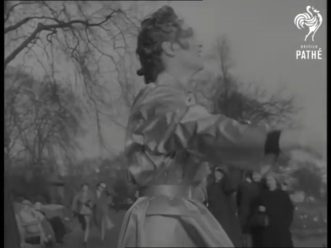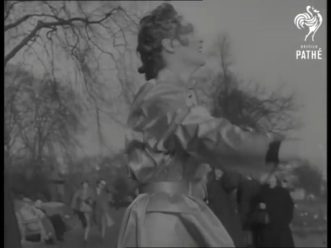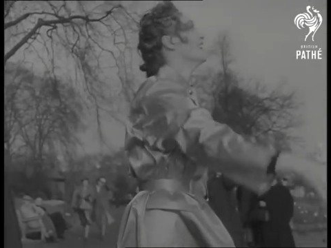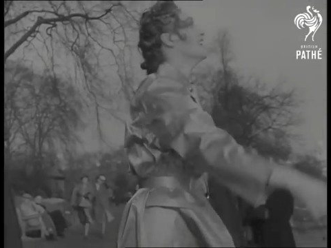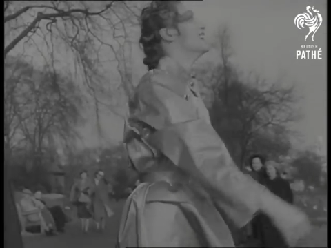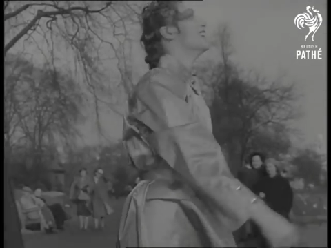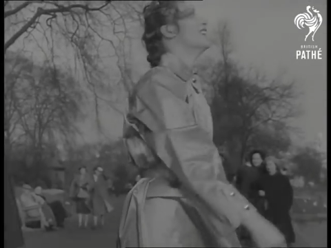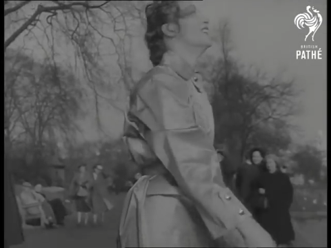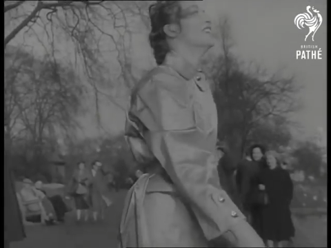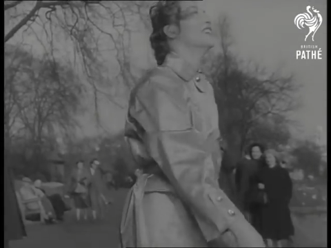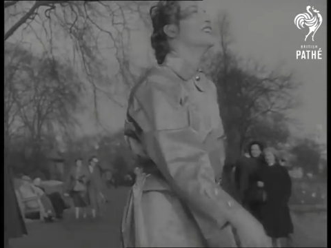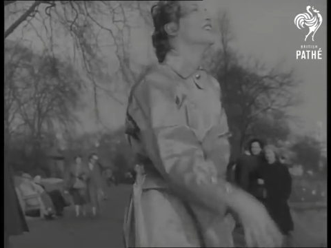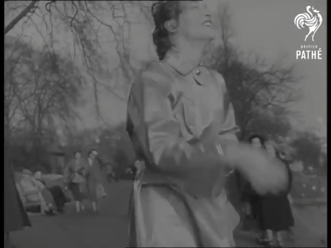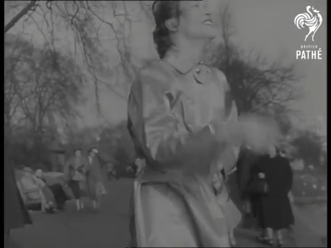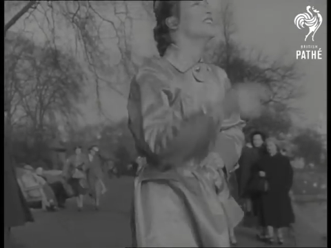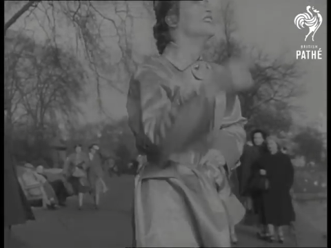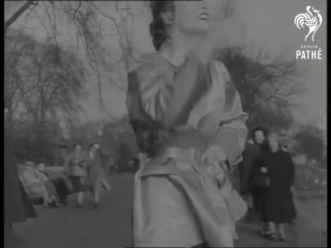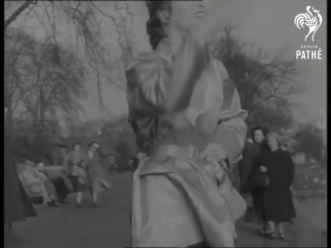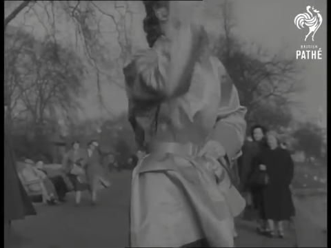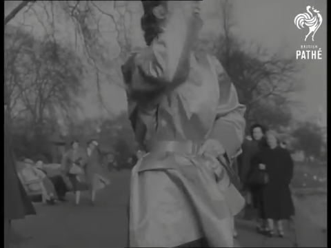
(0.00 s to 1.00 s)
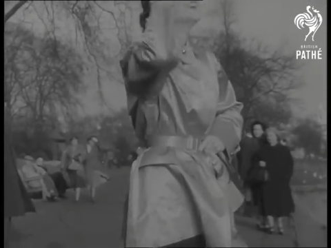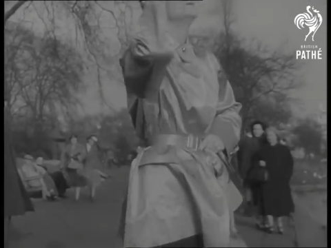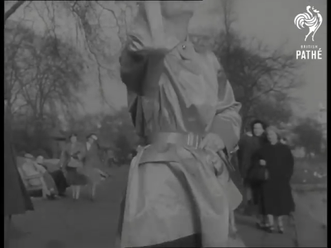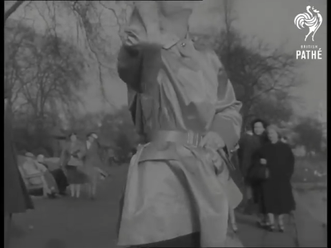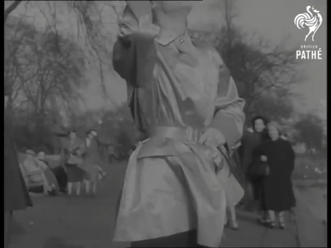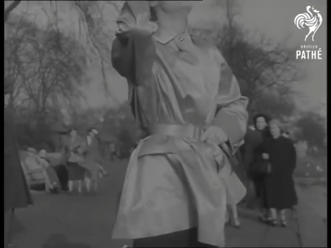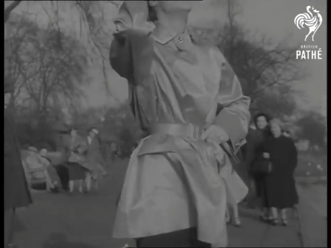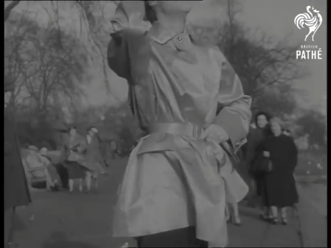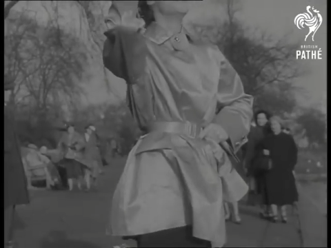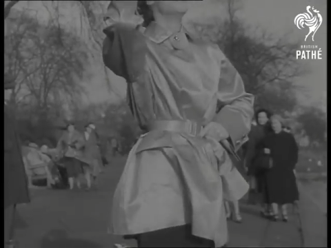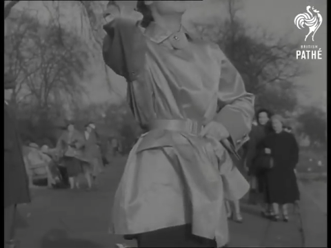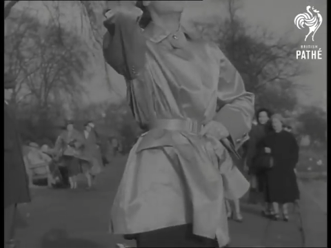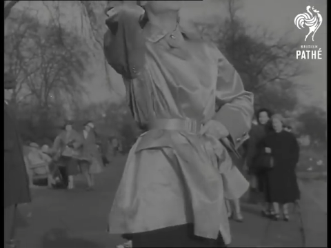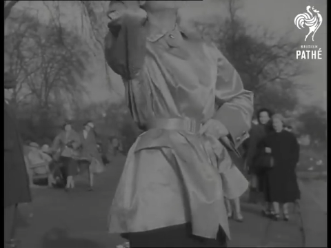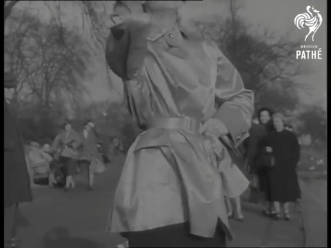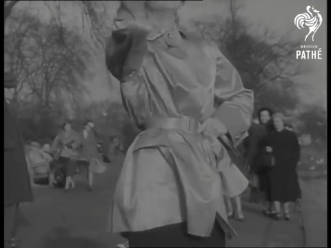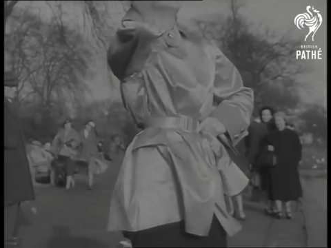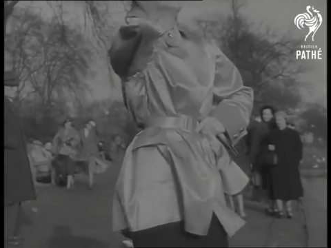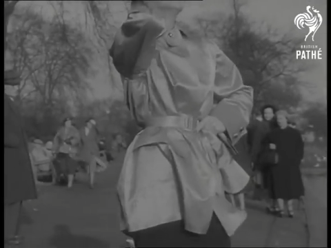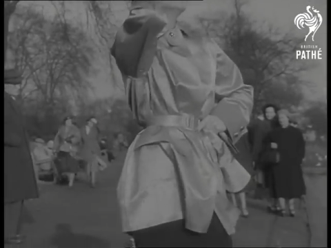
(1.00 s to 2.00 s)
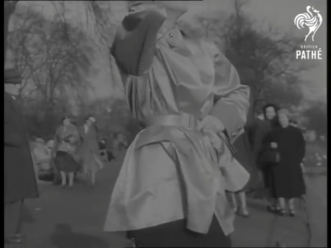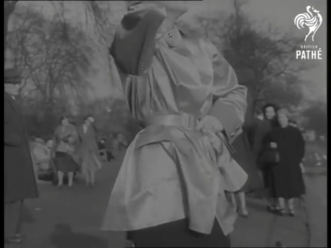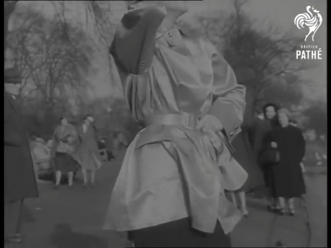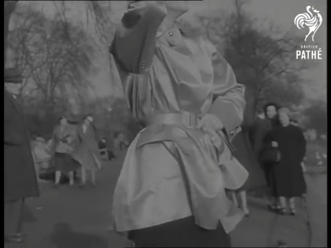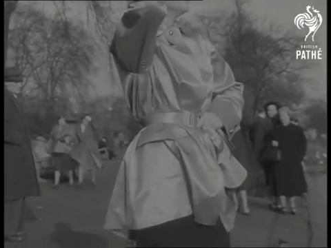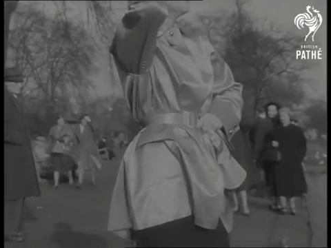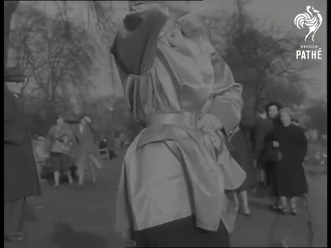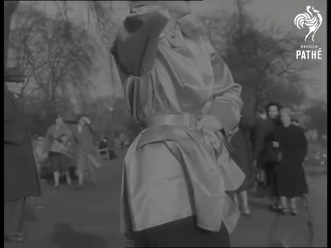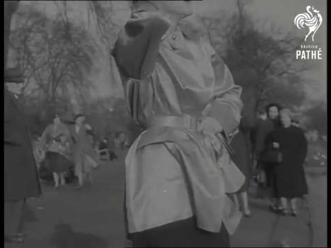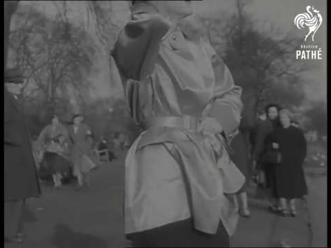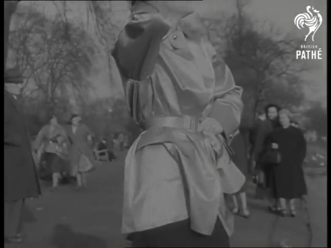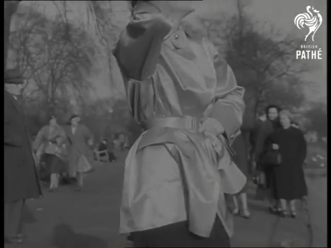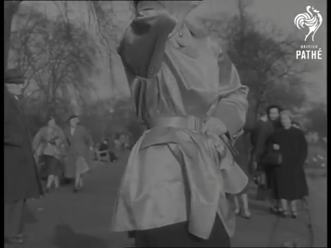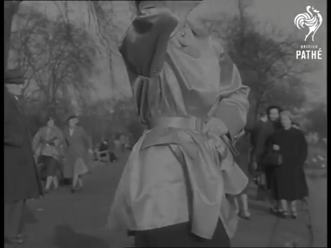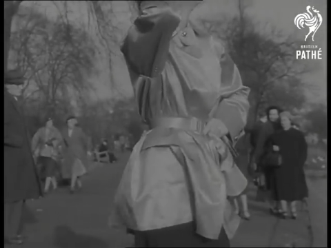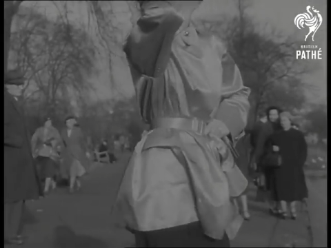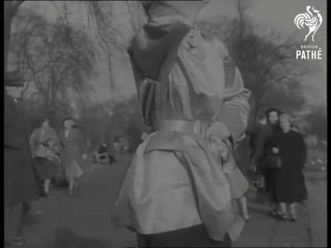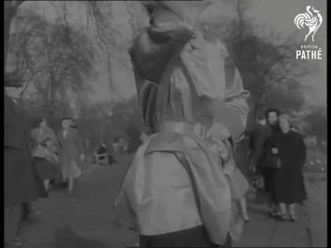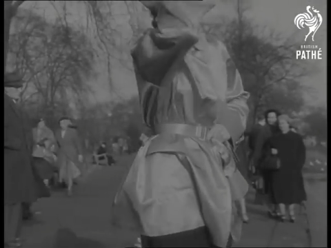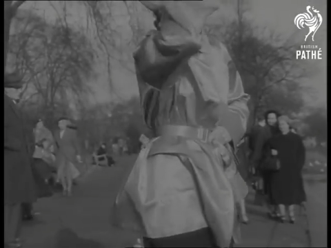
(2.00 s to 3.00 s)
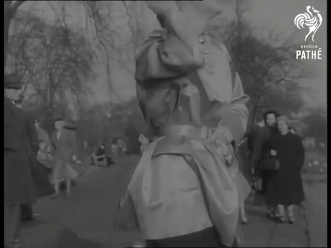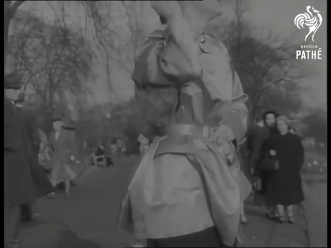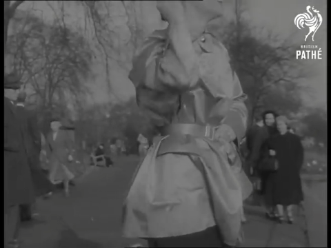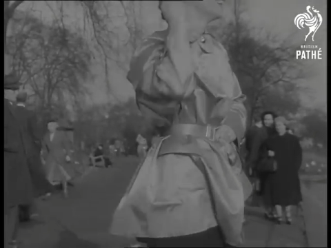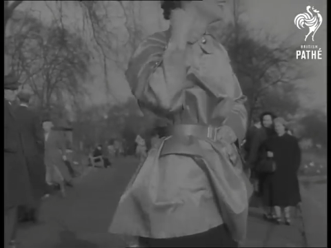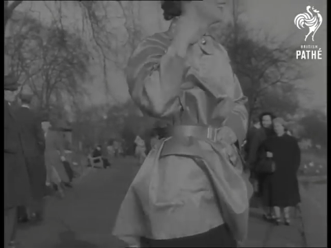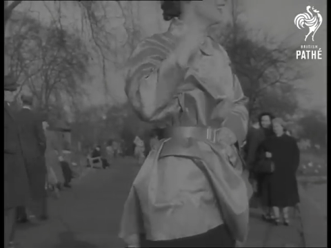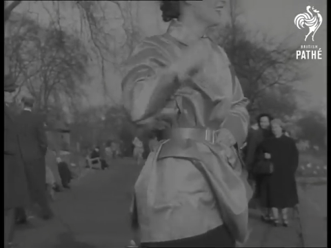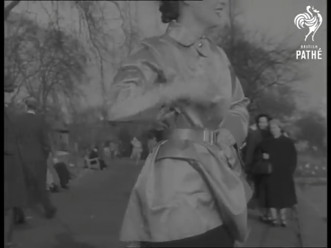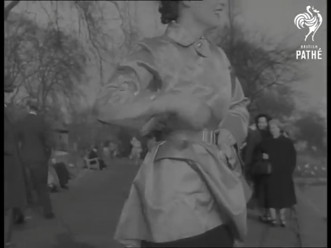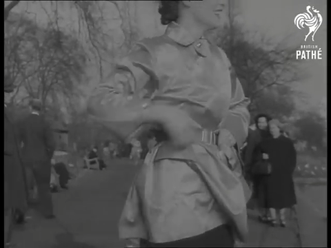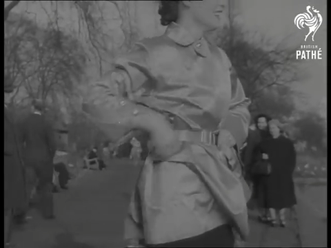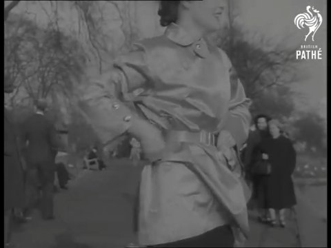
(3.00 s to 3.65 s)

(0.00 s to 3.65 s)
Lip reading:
(no speaker visible)